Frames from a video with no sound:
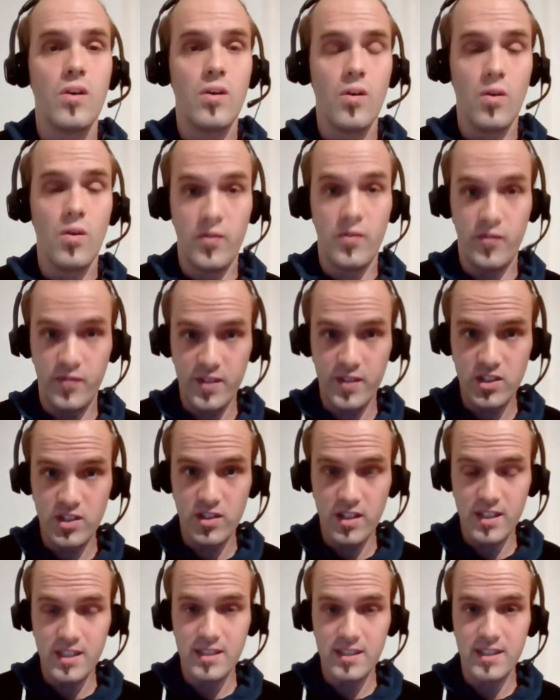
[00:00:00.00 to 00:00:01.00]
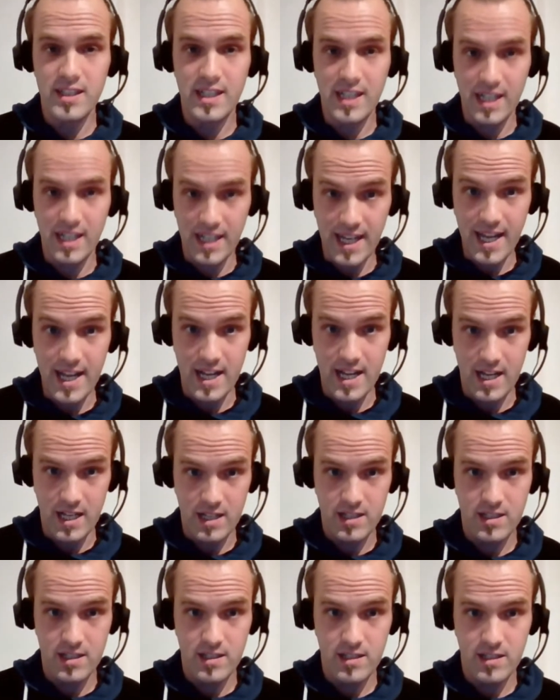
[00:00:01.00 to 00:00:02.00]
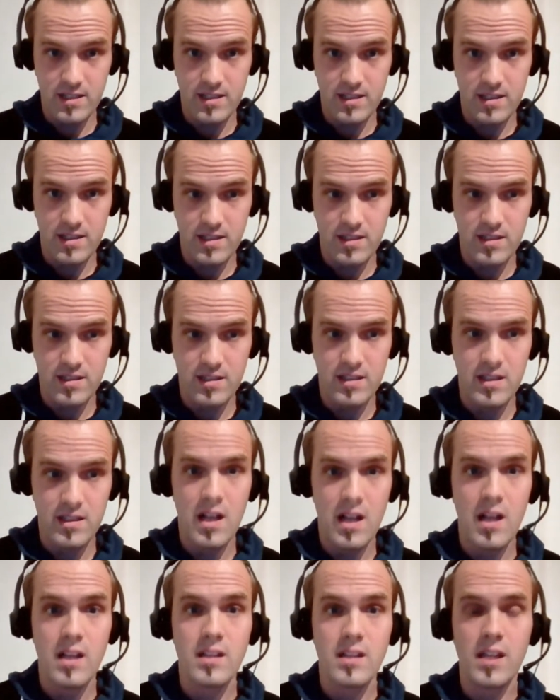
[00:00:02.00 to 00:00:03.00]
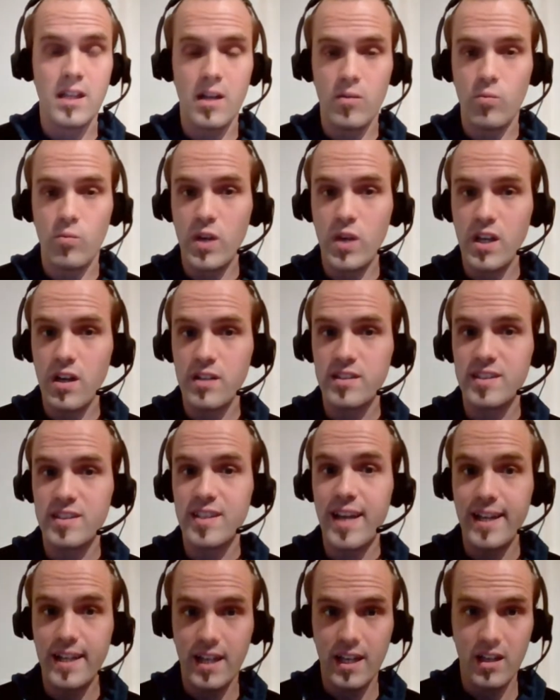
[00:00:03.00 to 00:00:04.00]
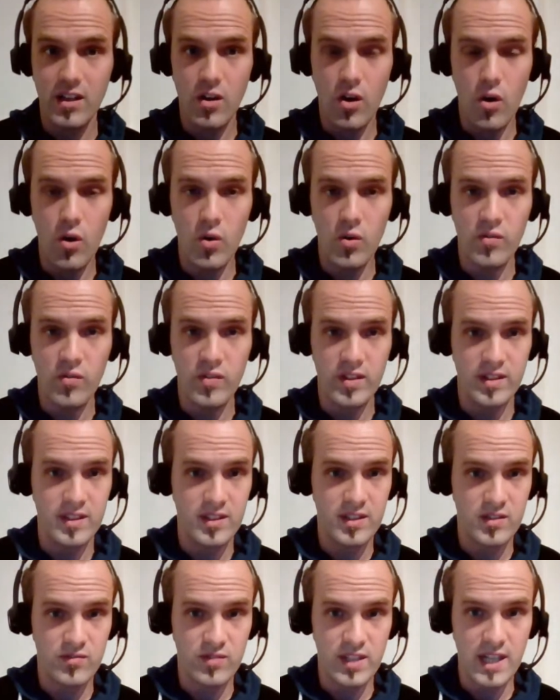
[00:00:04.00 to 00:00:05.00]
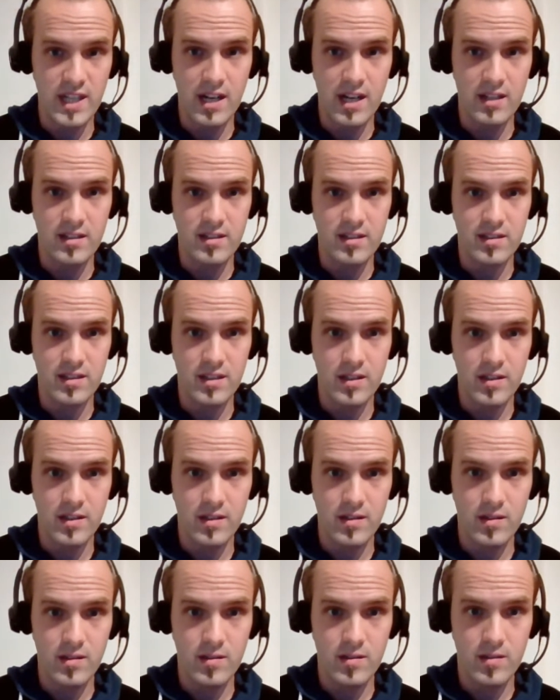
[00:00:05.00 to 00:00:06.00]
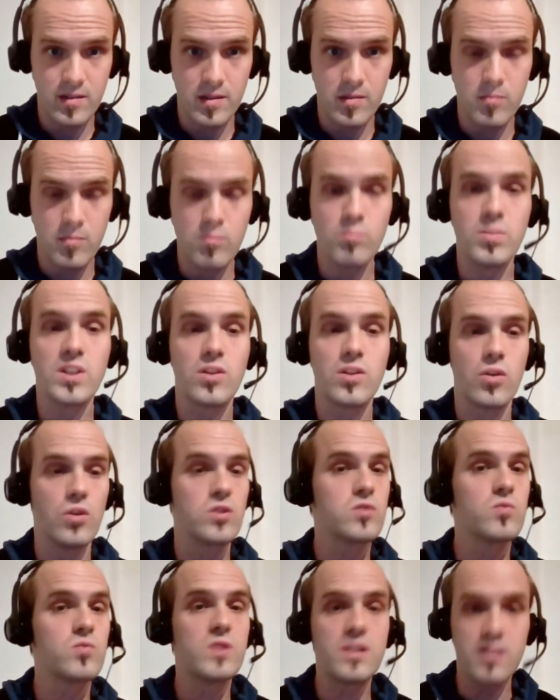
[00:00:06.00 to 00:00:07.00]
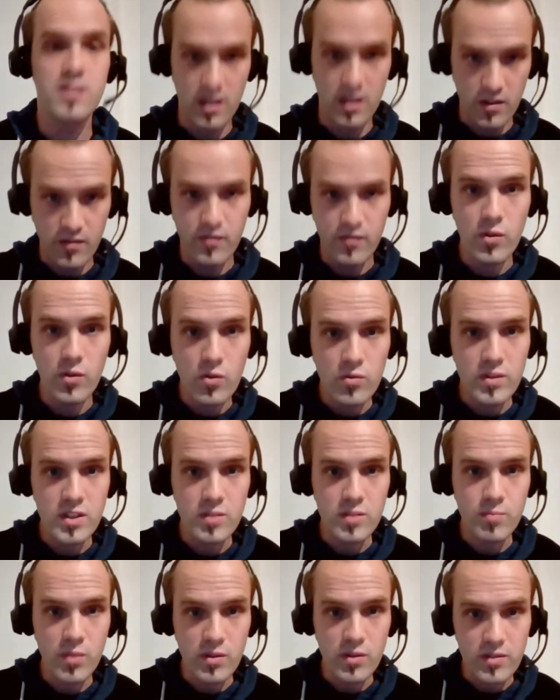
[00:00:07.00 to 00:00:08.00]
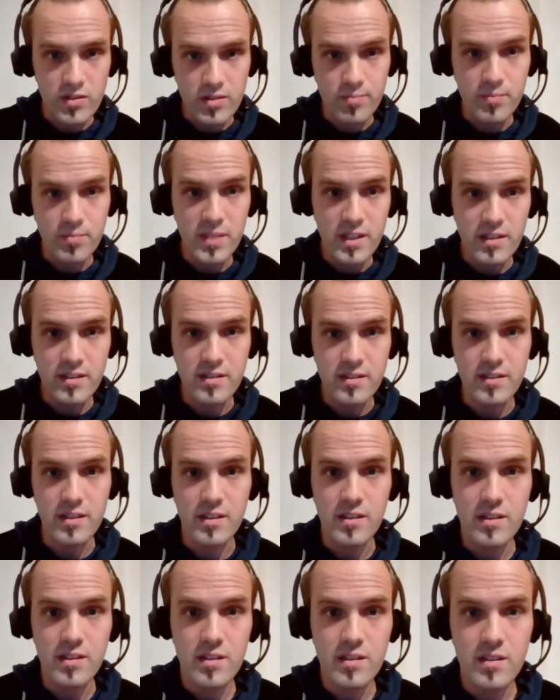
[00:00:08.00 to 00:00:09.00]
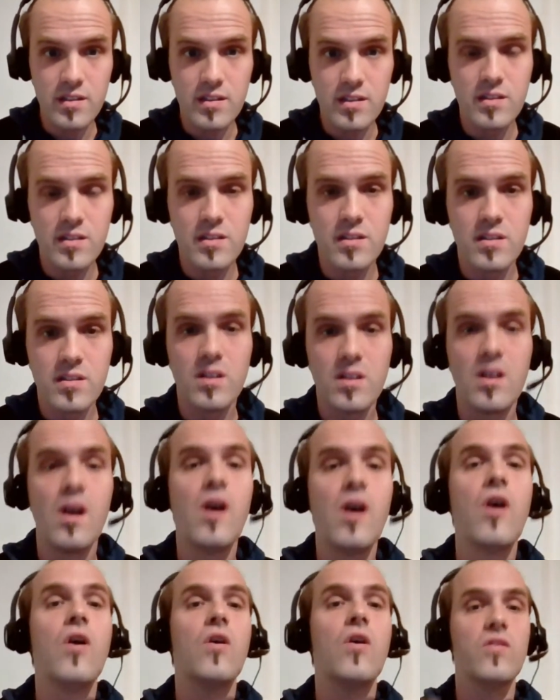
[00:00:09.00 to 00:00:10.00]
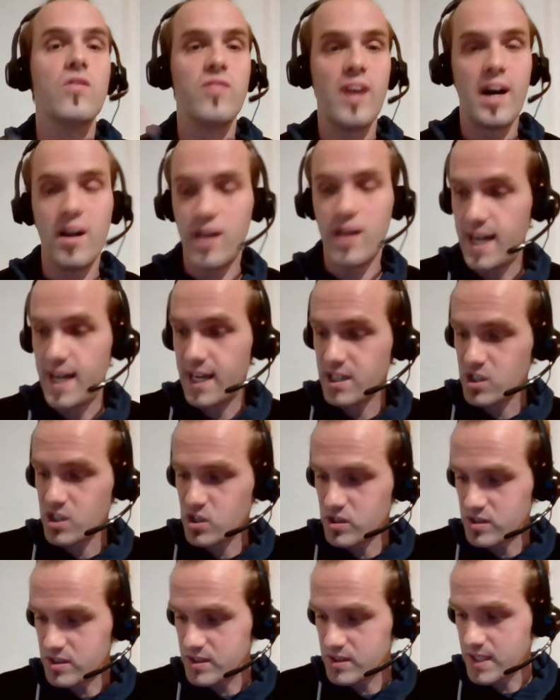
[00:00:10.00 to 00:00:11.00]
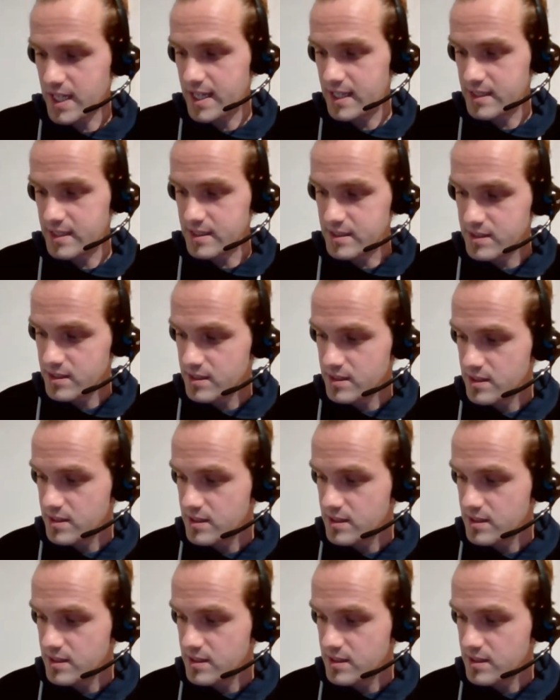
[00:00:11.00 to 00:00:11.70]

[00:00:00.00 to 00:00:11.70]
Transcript: officially declare that we are taking over this reality because we take full responsibility of our actions. And